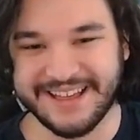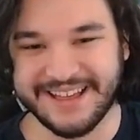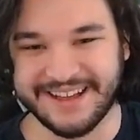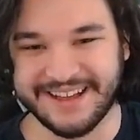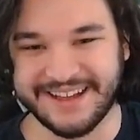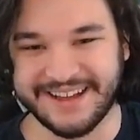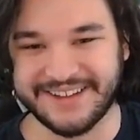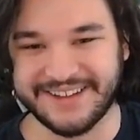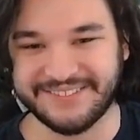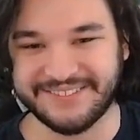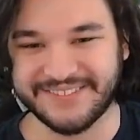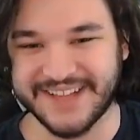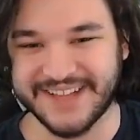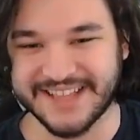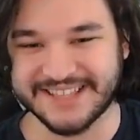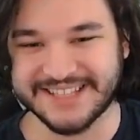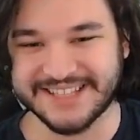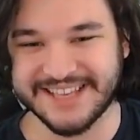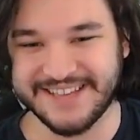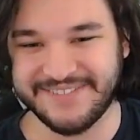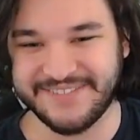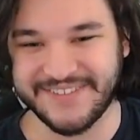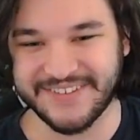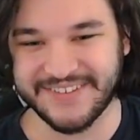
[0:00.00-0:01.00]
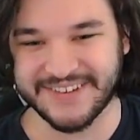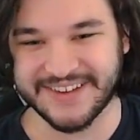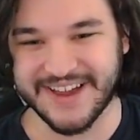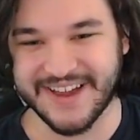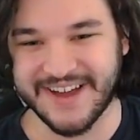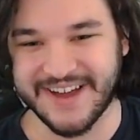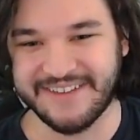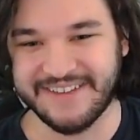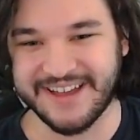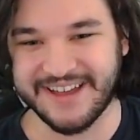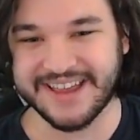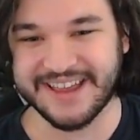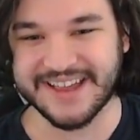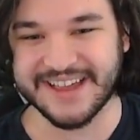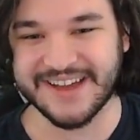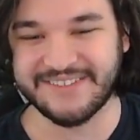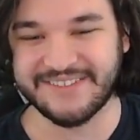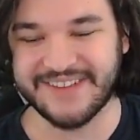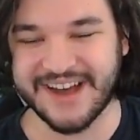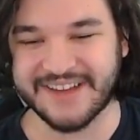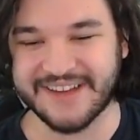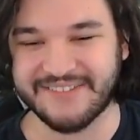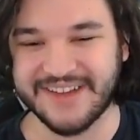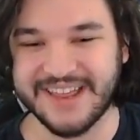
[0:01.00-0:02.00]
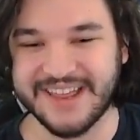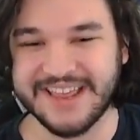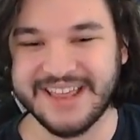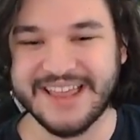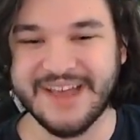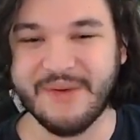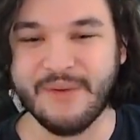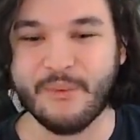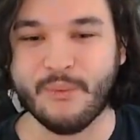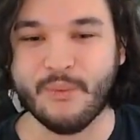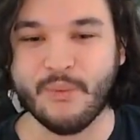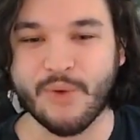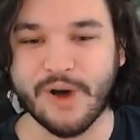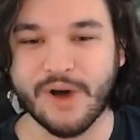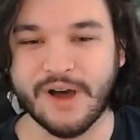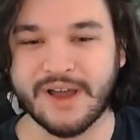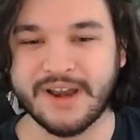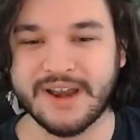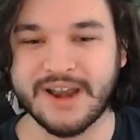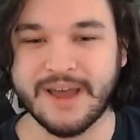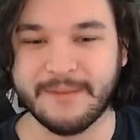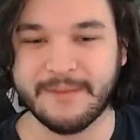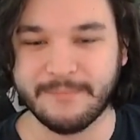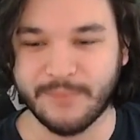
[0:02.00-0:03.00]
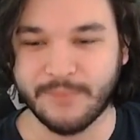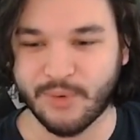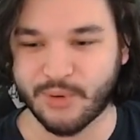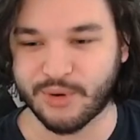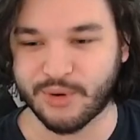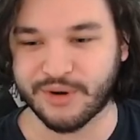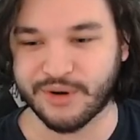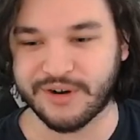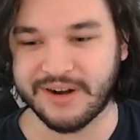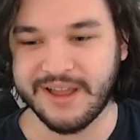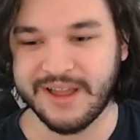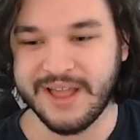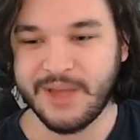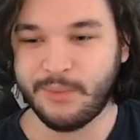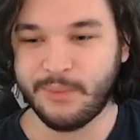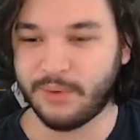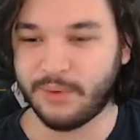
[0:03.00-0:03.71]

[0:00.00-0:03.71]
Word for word: um, let's keep it going. Come on, we can get one more. We'll